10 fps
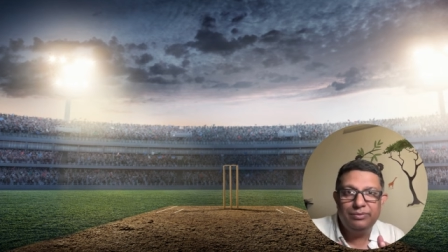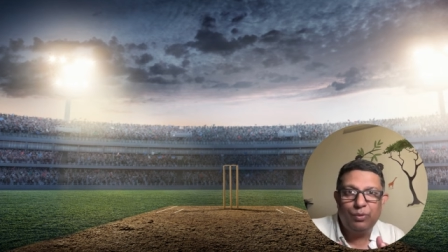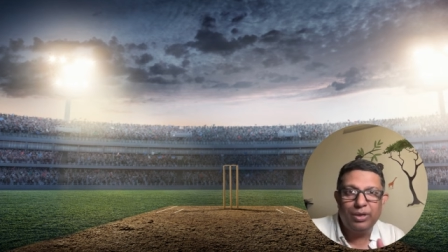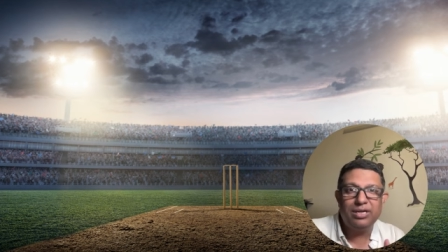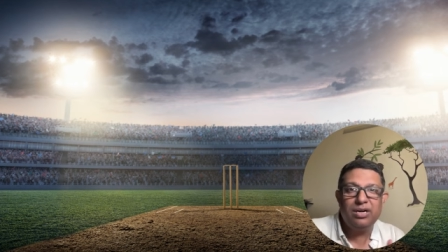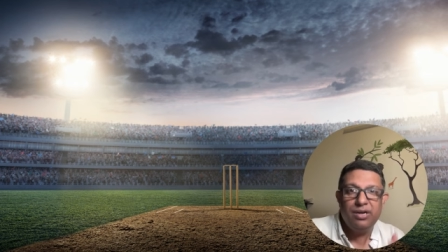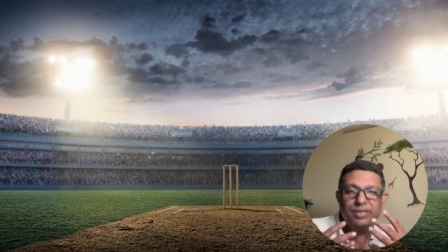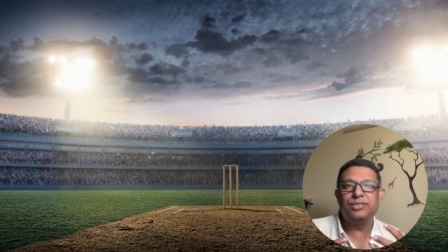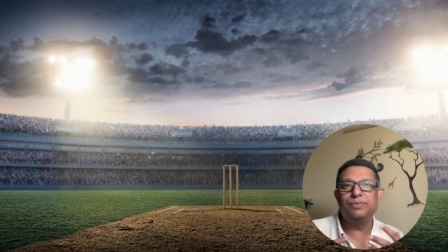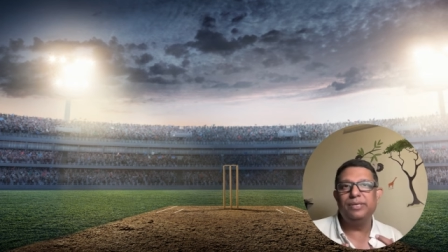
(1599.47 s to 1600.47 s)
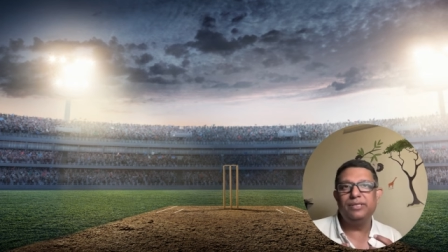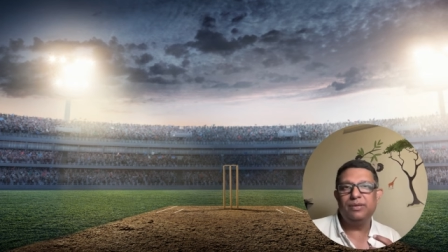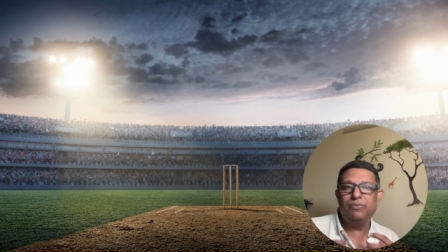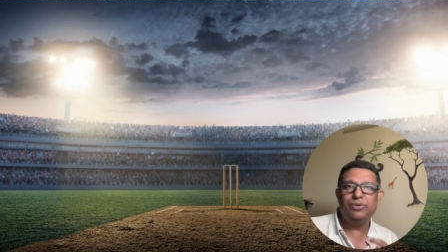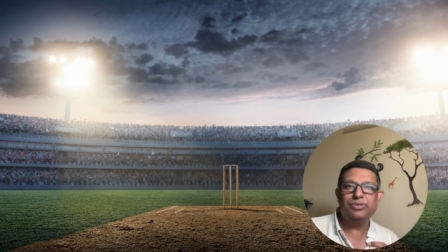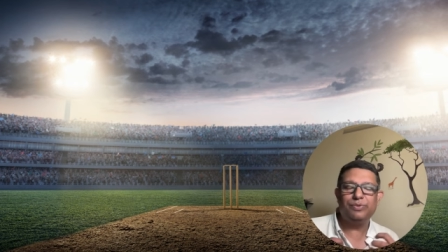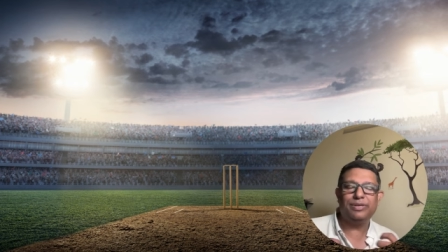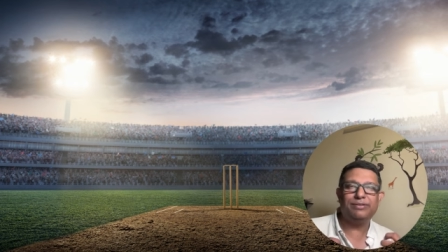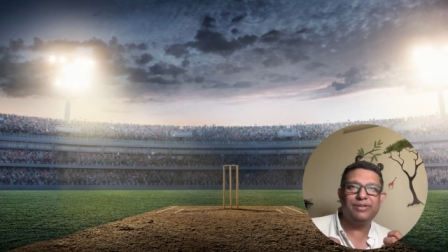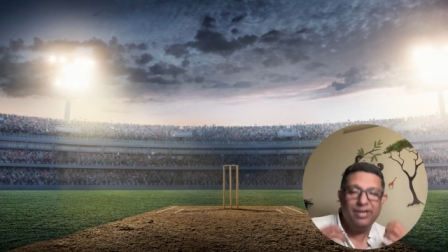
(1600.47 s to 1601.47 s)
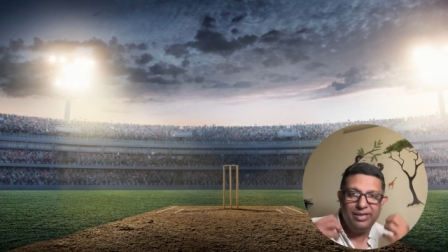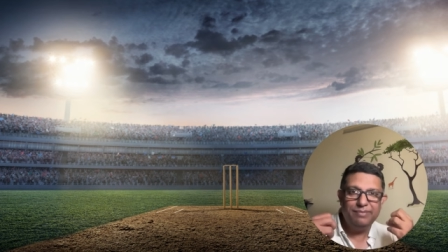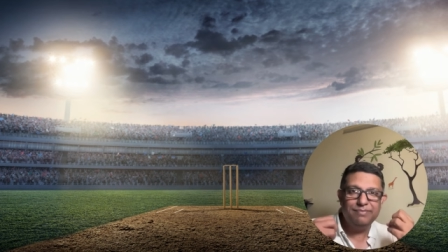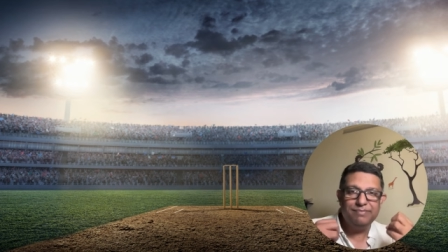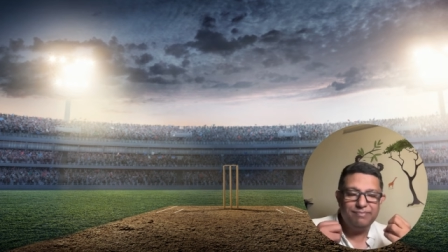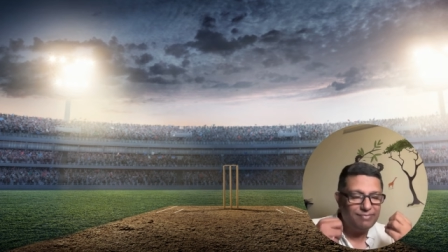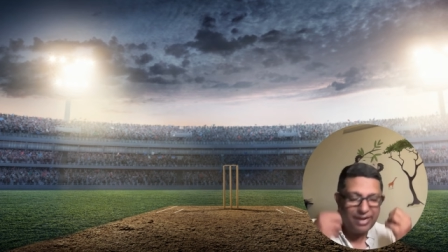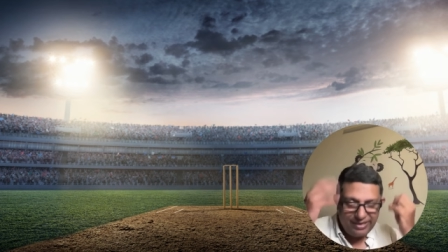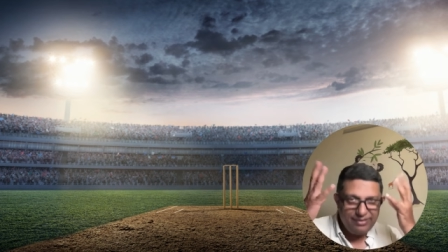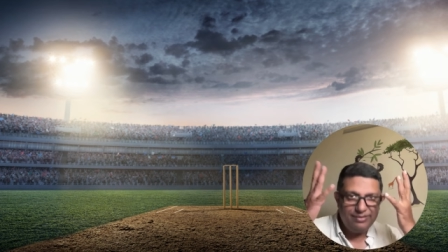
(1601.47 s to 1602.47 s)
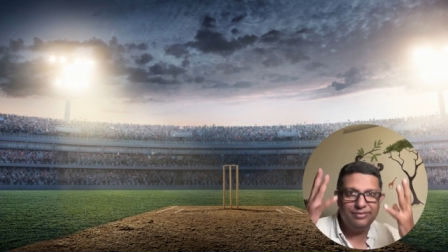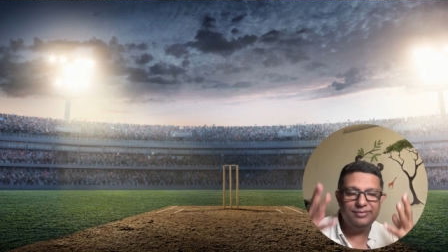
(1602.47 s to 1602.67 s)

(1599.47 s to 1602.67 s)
What irks me the most, what really mind